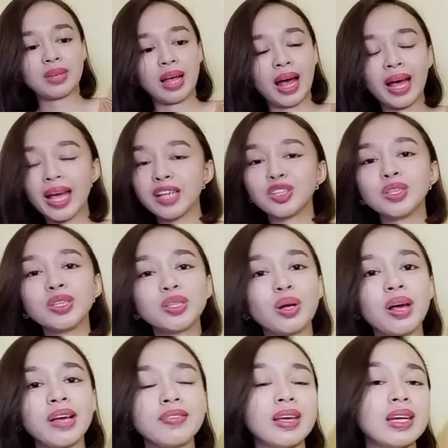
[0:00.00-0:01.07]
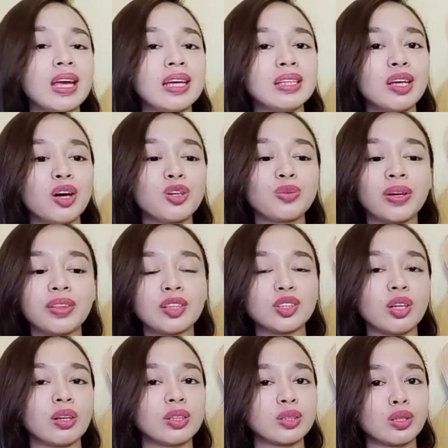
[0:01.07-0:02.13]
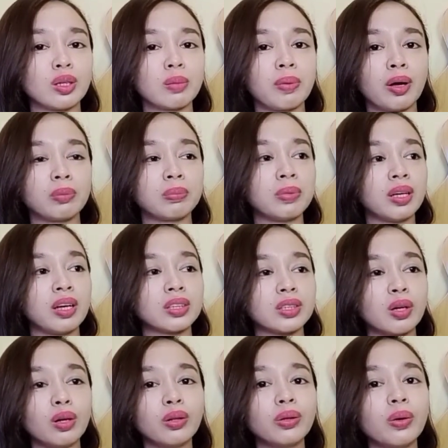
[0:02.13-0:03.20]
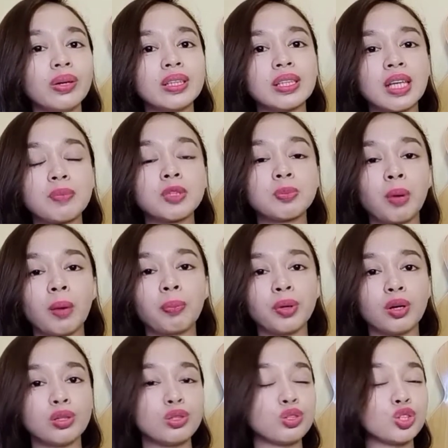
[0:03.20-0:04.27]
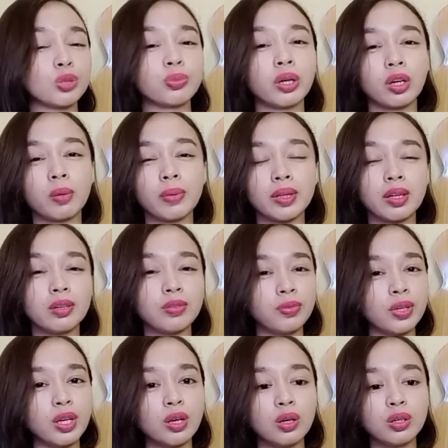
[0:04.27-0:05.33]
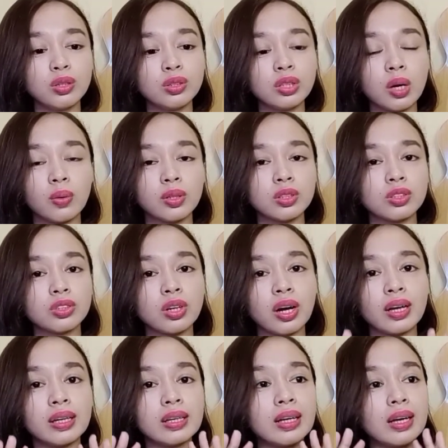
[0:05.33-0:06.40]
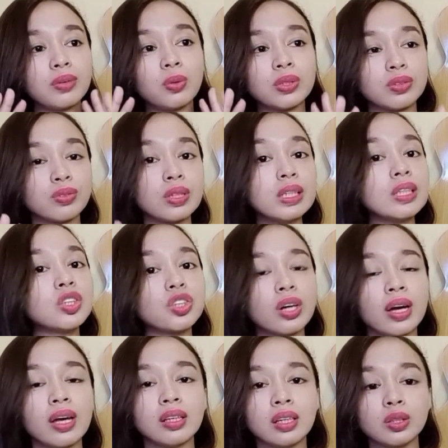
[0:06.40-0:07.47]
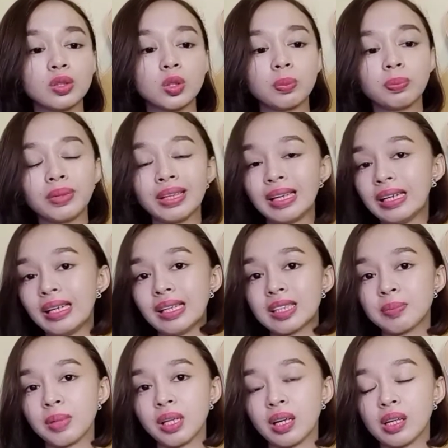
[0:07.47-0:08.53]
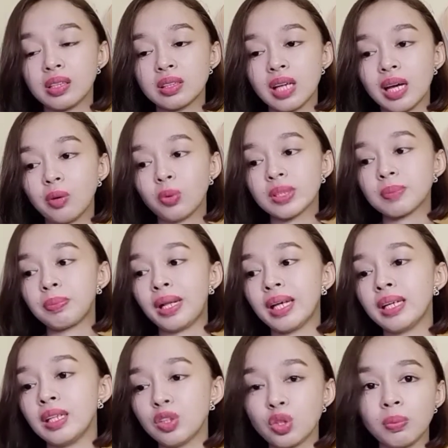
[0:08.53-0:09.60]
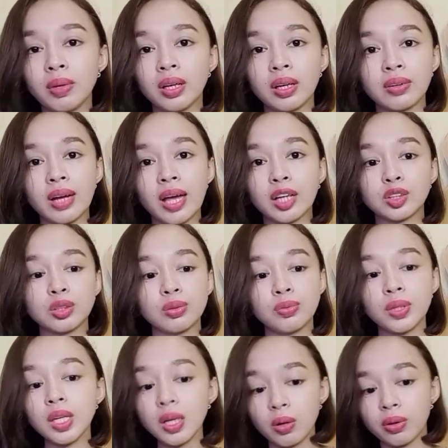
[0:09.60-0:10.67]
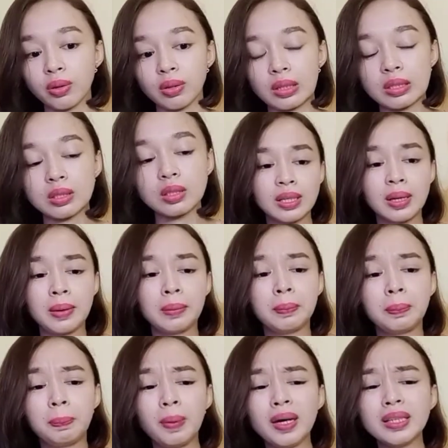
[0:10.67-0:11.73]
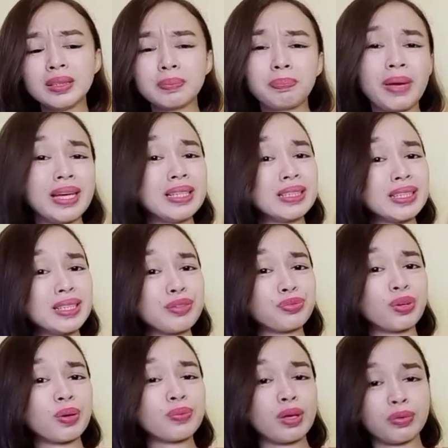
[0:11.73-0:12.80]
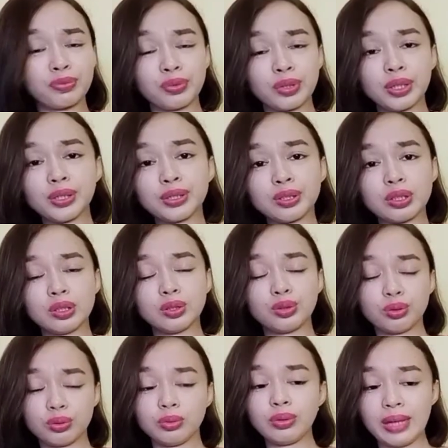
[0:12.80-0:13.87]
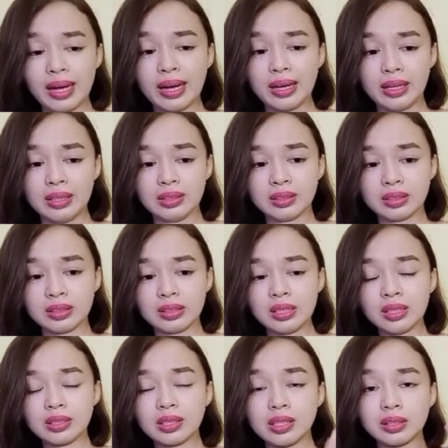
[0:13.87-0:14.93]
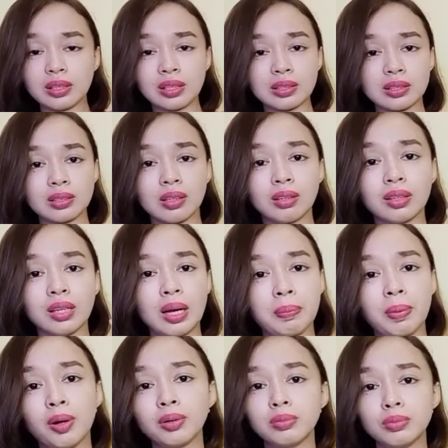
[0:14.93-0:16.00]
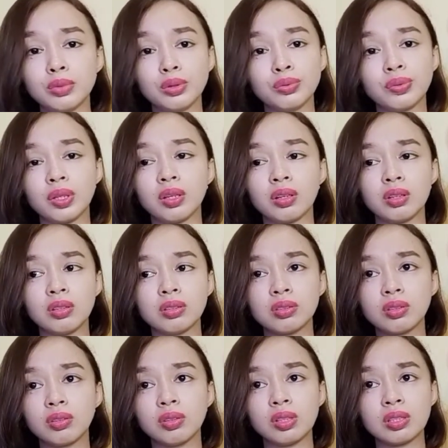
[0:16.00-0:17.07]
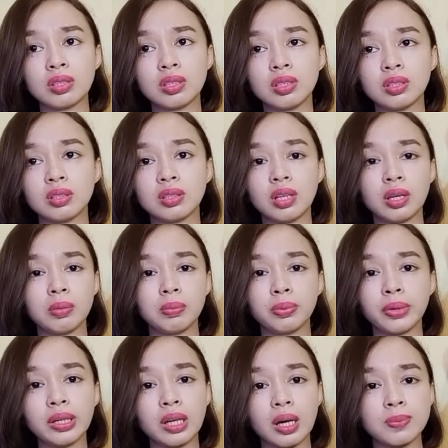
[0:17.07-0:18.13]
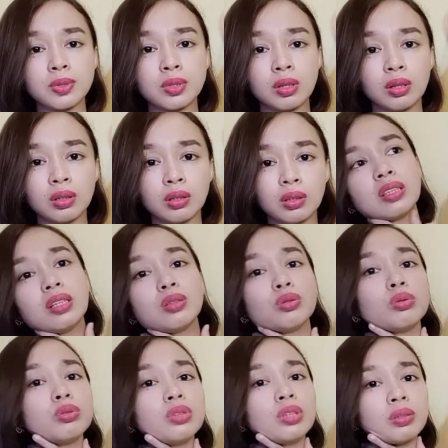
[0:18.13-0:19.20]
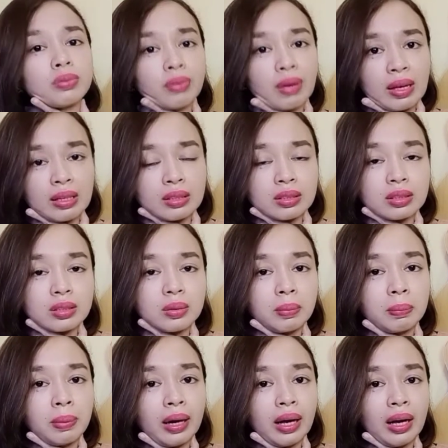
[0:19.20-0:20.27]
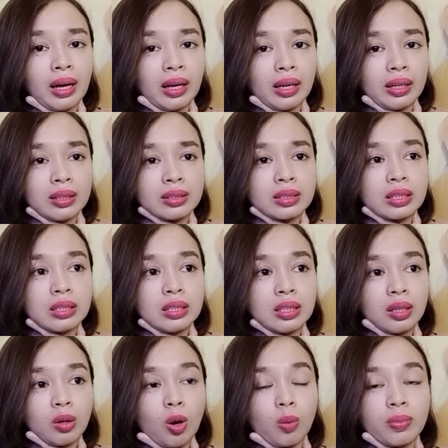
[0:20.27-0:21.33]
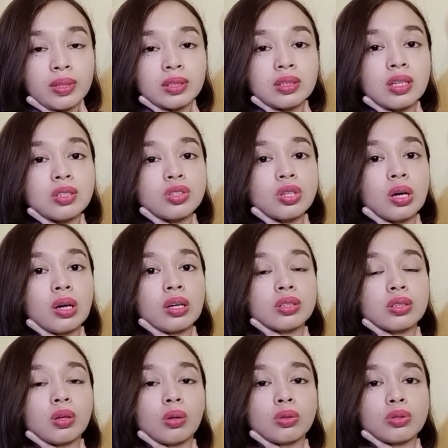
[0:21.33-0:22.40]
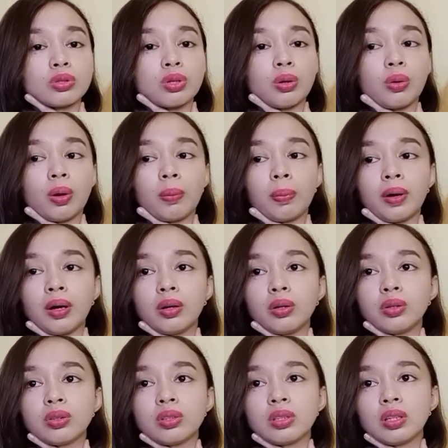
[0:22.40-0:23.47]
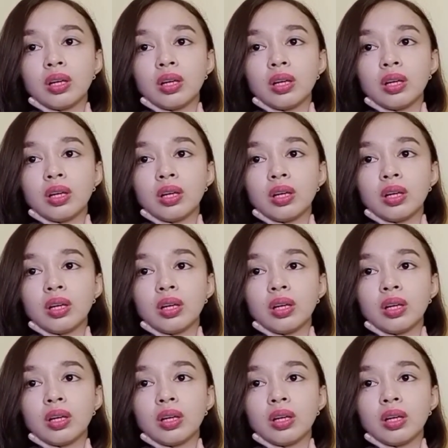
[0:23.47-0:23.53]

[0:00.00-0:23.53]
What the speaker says: I actually don't have any idea on what this song is all about, because although it keeps popping on YouTube recommended videos, I was really trying not to play it because I was planning to make a reaction video on this. But basing from the first two lines, this is a song about moving on. So this is a breakup song. The Una Vez by Selena Gomez. That song is also about